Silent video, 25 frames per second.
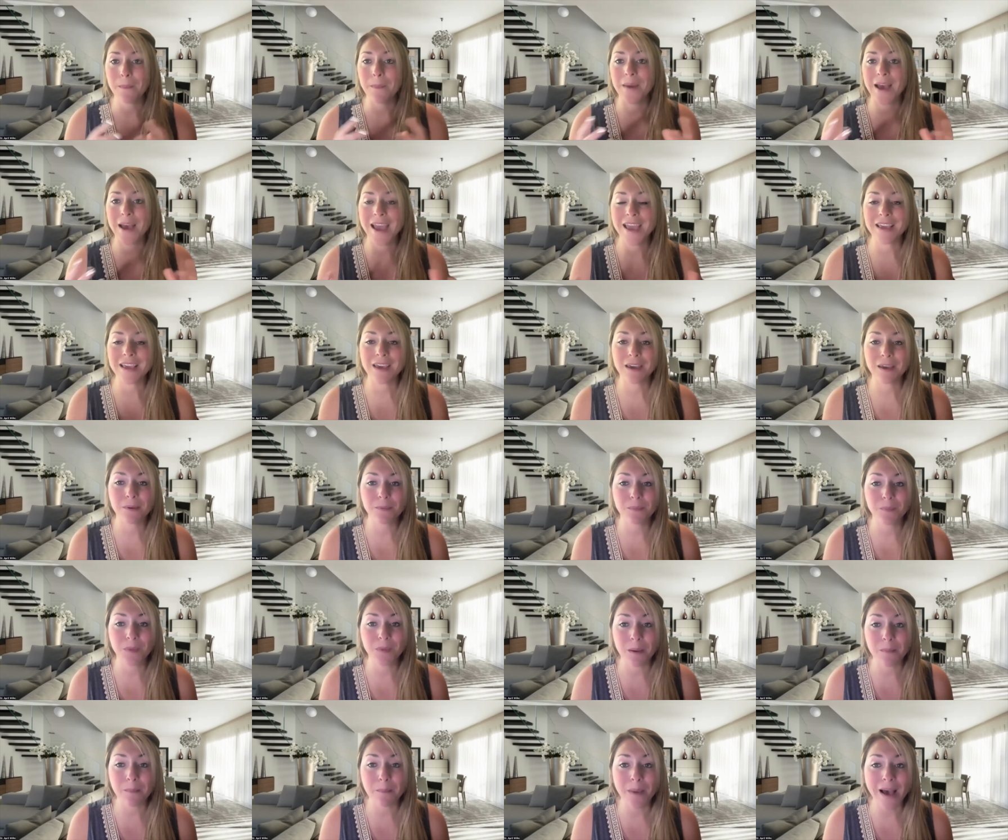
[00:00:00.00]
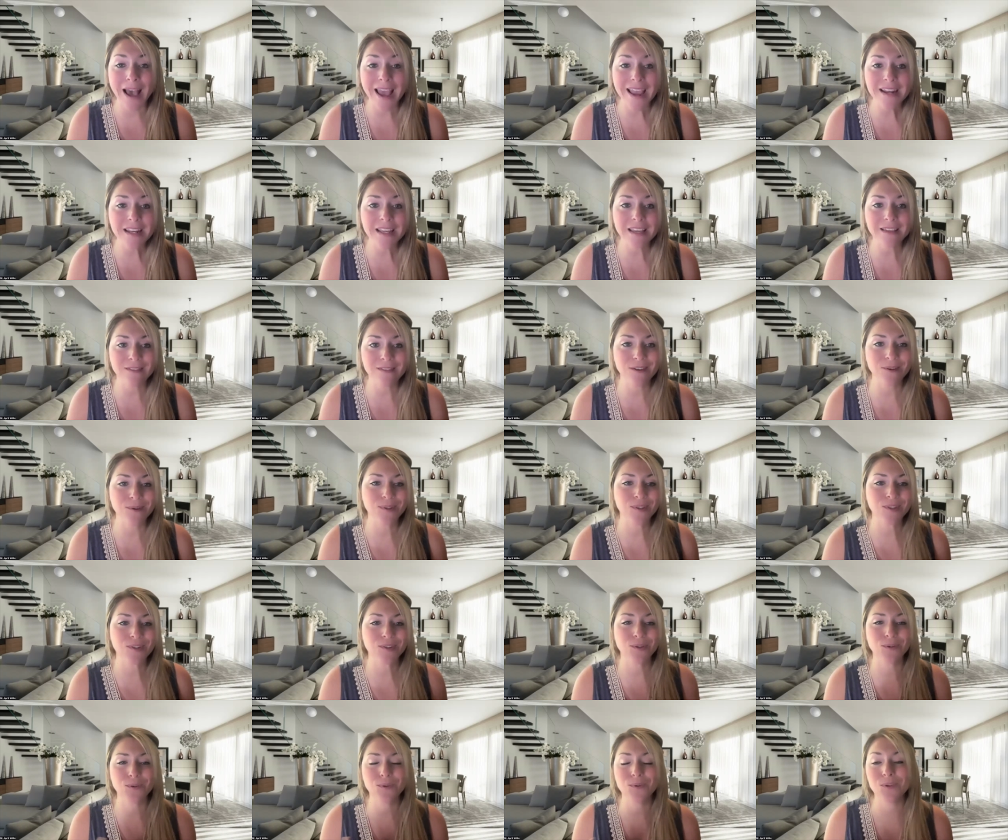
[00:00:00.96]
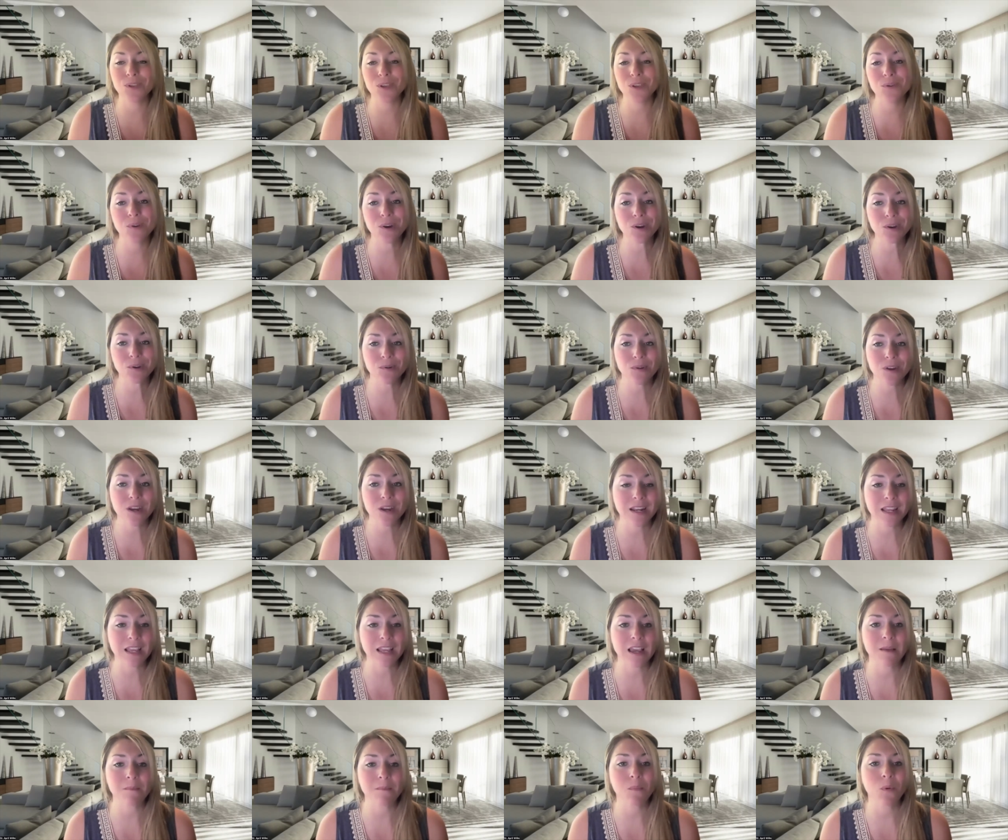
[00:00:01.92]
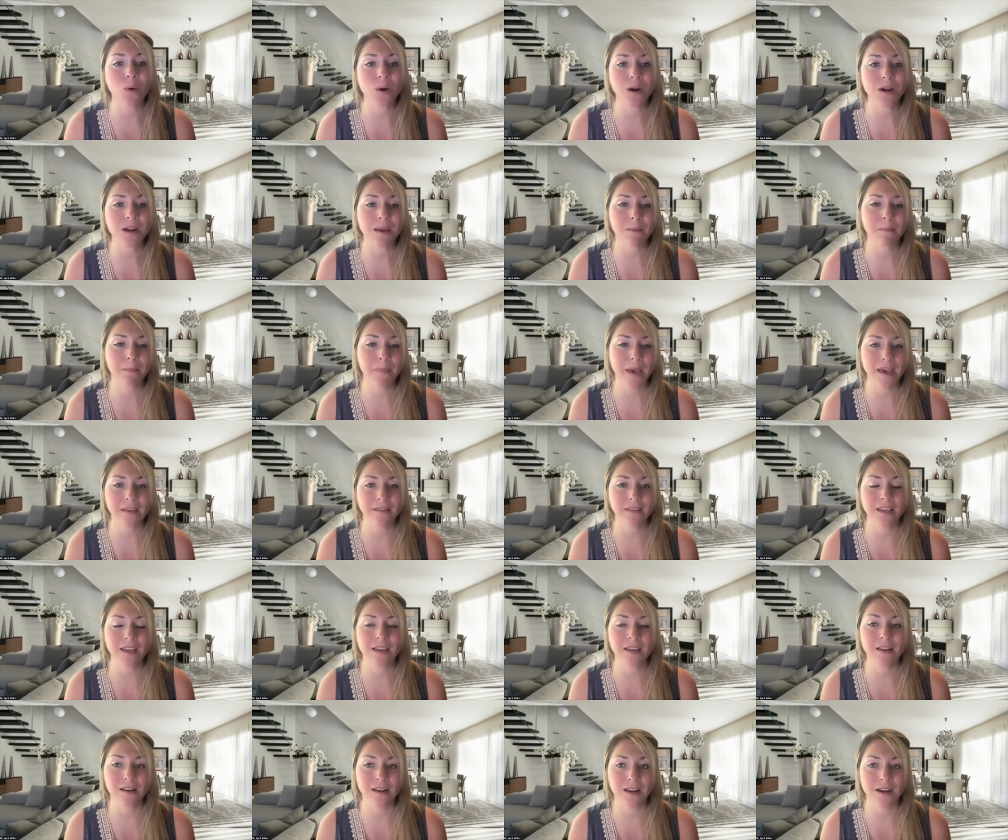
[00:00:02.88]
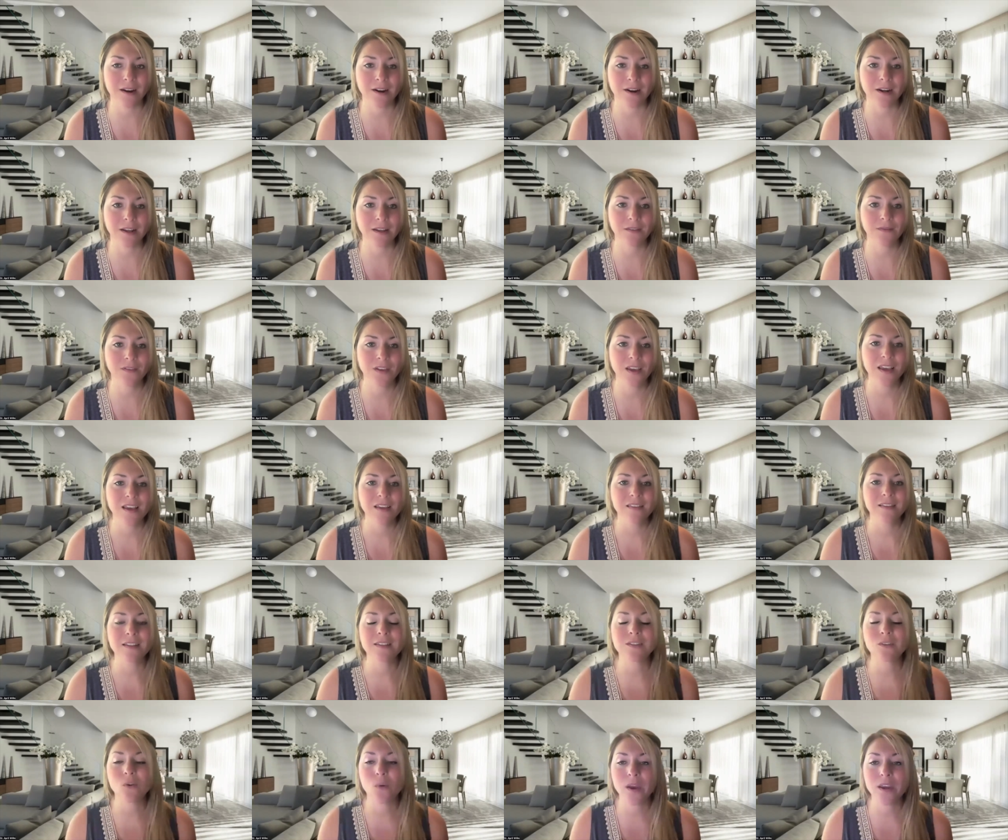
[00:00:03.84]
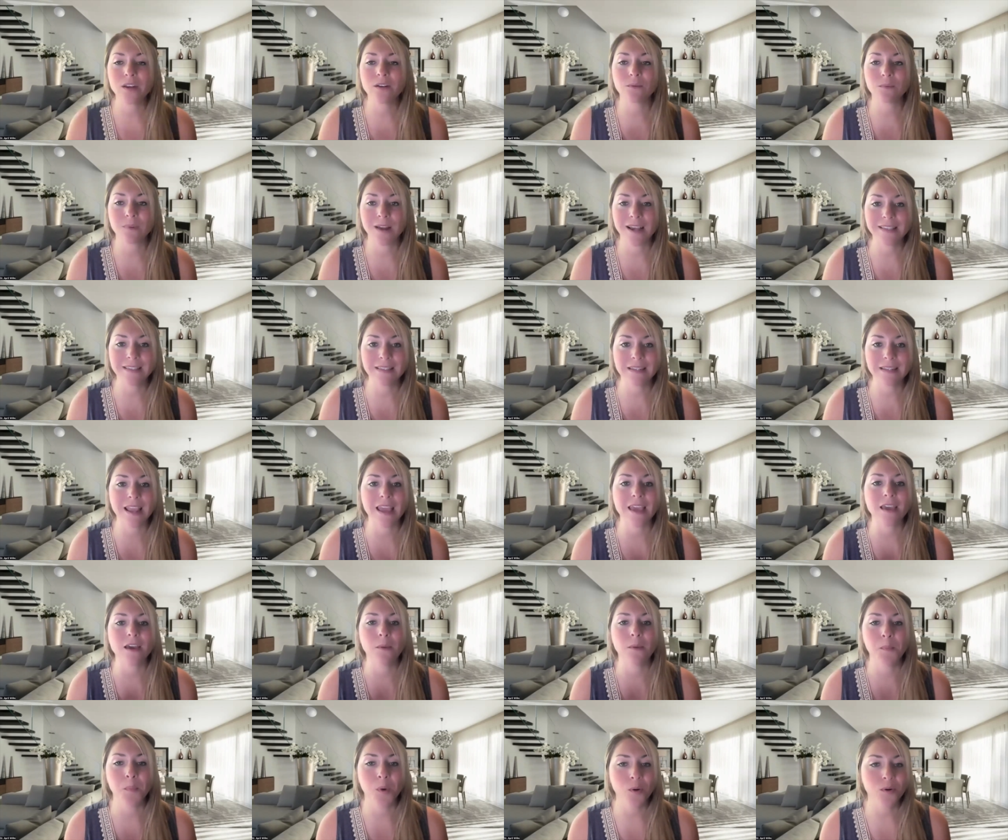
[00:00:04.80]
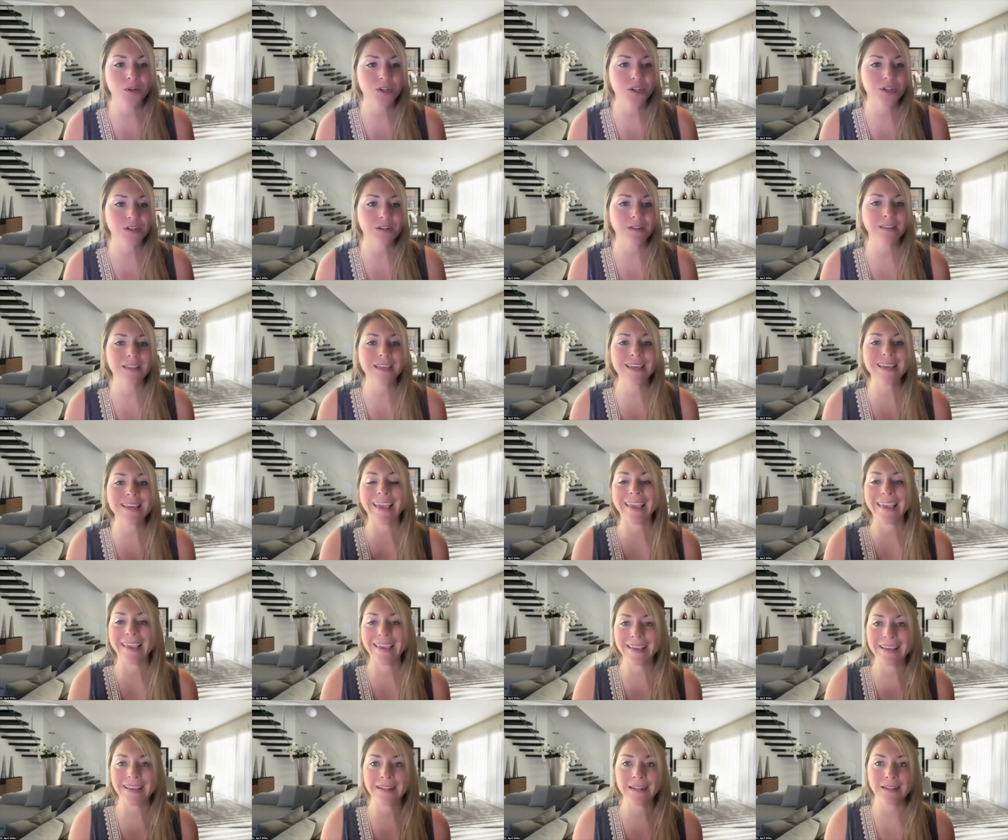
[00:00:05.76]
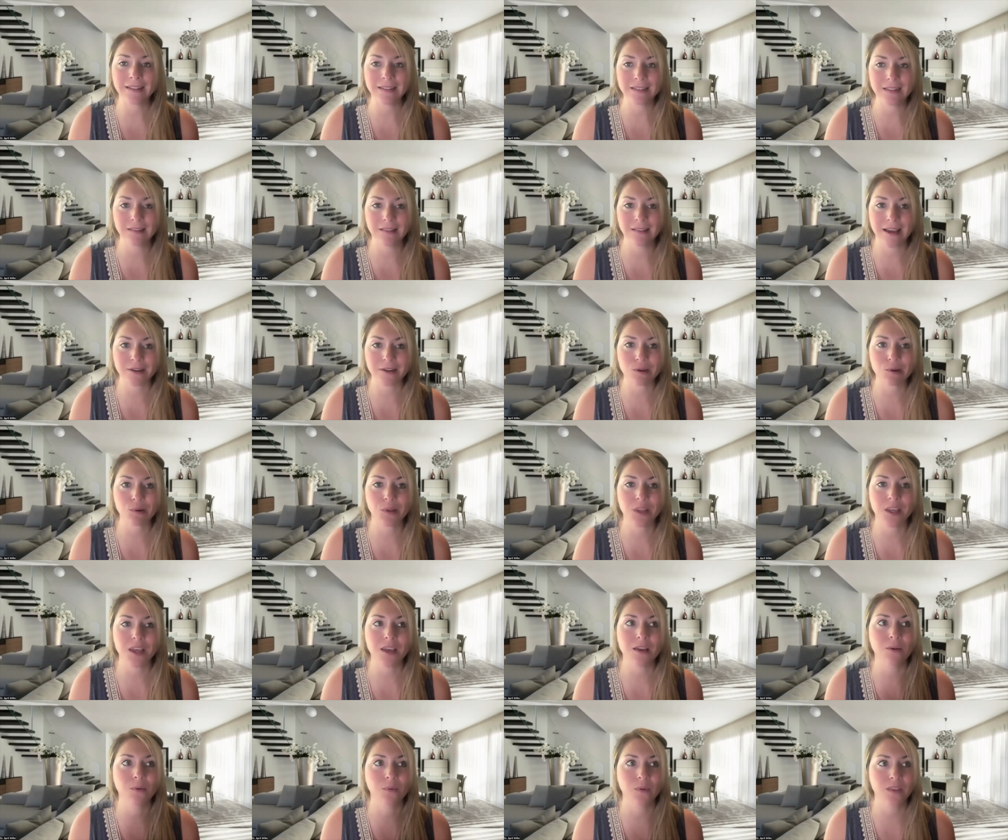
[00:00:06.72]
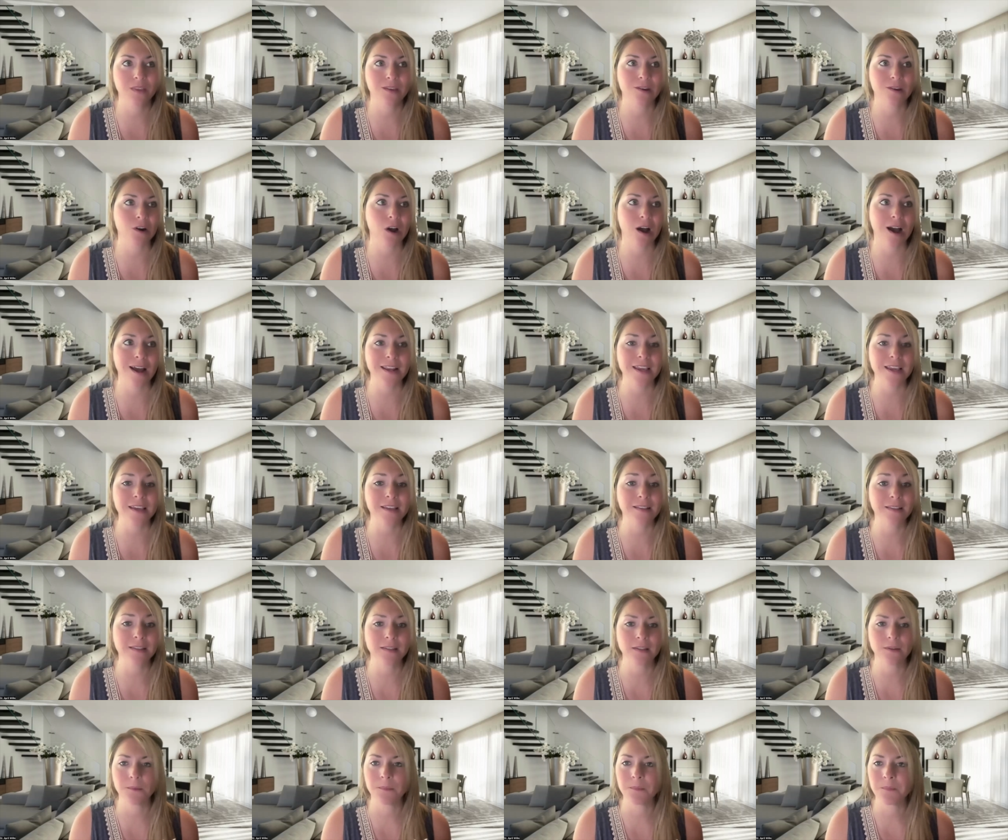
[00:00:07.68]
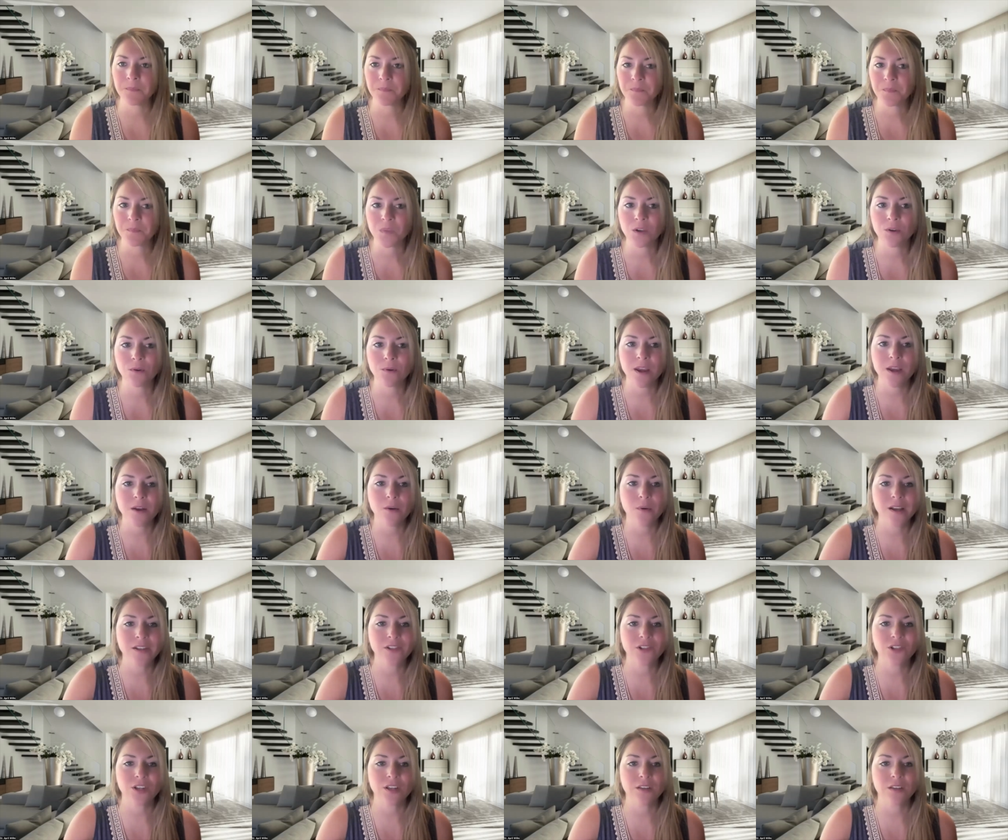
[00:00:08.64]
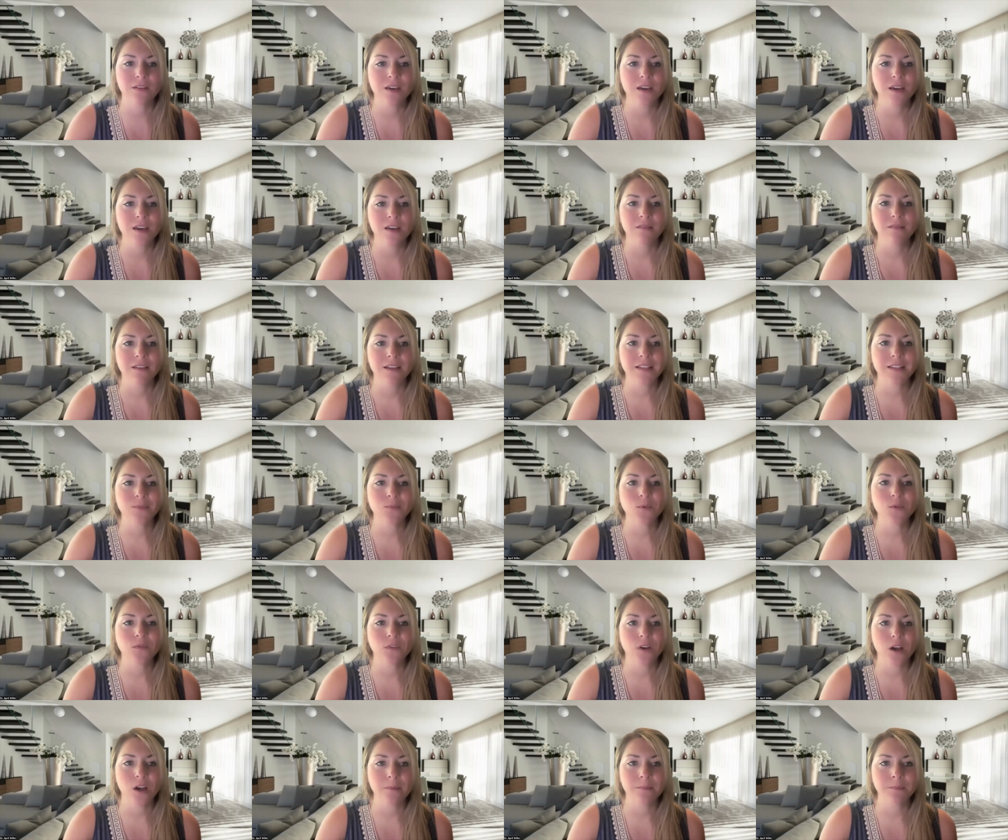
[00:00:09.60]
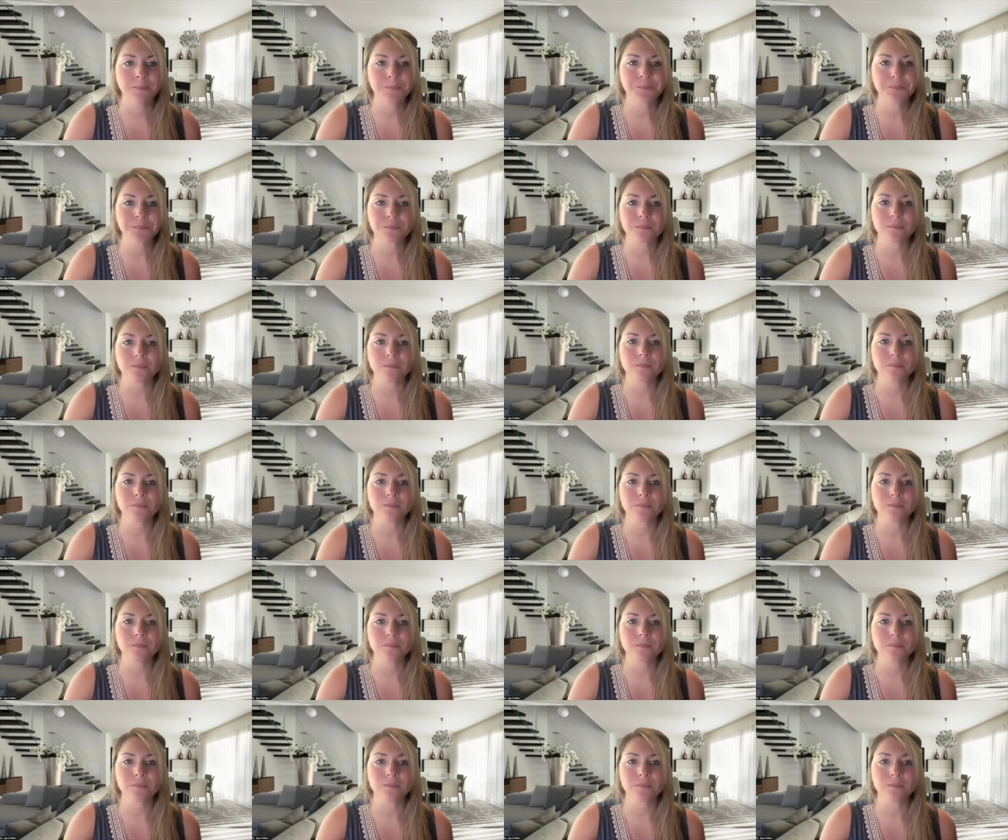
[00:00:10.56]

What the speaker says: By combining those two, you are creating a more compelling narrative that's going to resonate emotionally and intellectually with your audience. Great question. Let's move on.